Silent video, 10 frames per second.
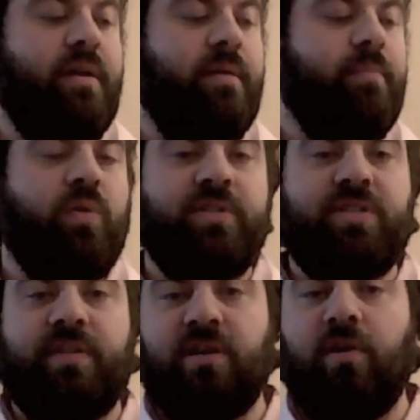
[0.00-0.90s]
but
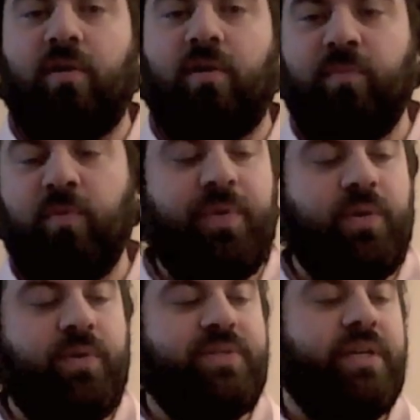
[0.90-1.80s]
also there's a lot more
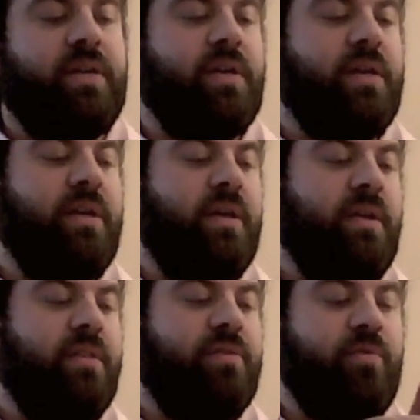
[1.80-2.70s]
music
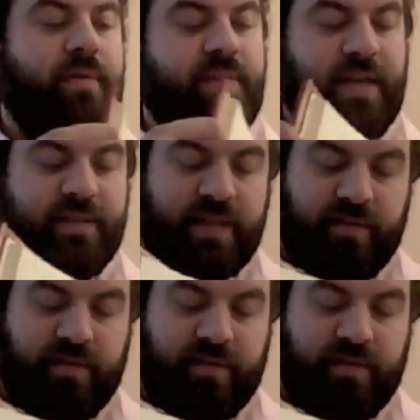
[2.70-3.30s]
throughout the text.